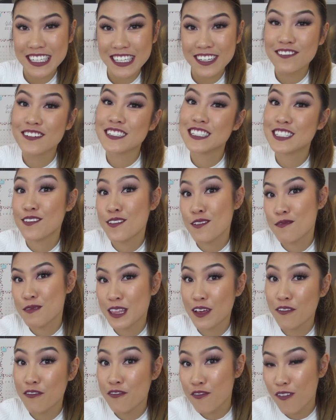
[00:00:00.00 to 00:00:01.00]
eat risotto with
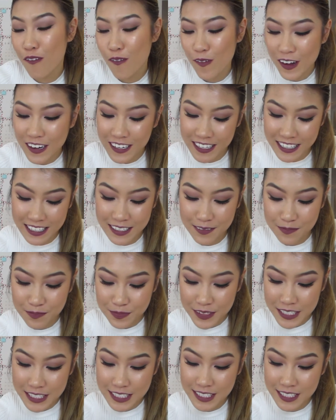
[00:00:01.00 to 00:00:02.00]
a fork.
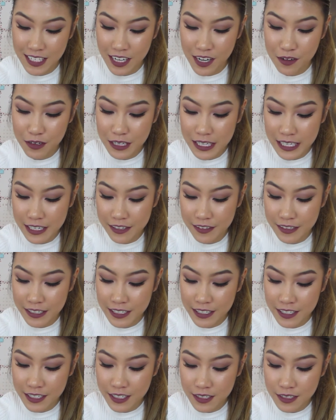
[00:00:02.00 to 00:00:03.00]
So here
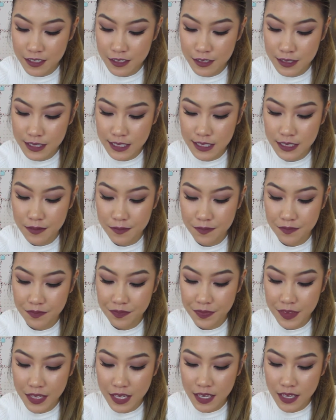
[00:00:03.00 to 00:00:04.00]
it goes.
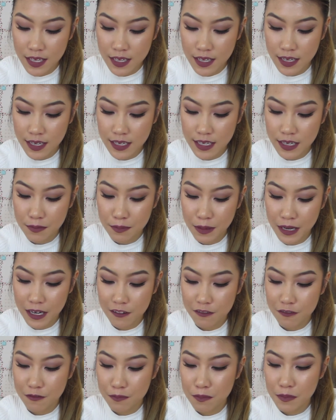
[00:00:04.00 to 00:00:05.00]
Gotta get a bite
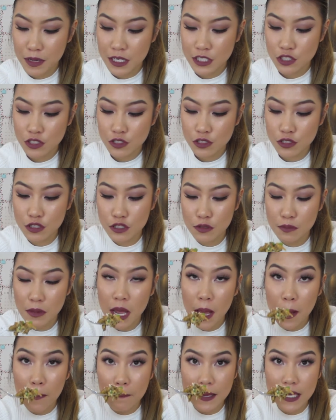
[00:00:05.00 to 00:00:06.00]
of mushroom,
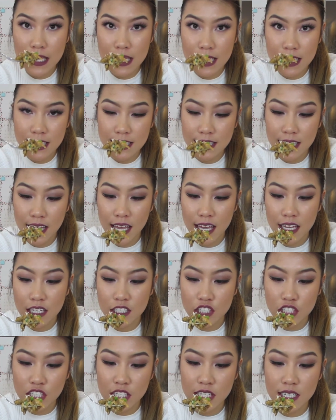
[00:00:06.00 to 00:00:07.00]
peas,
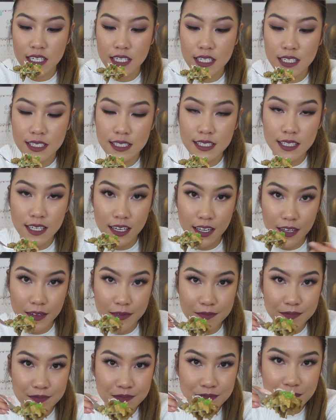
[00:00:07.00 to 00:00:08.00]
and cheese.
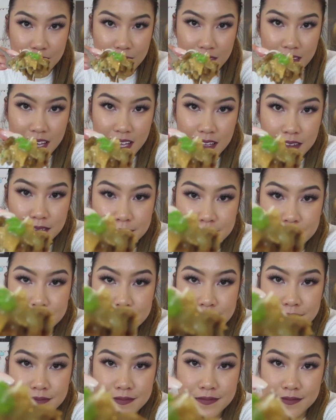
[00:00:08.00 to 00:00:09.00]

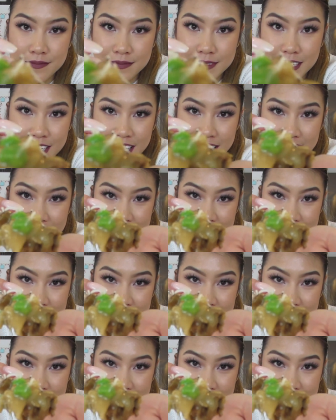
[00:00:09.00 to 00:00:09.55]
Mmm, look at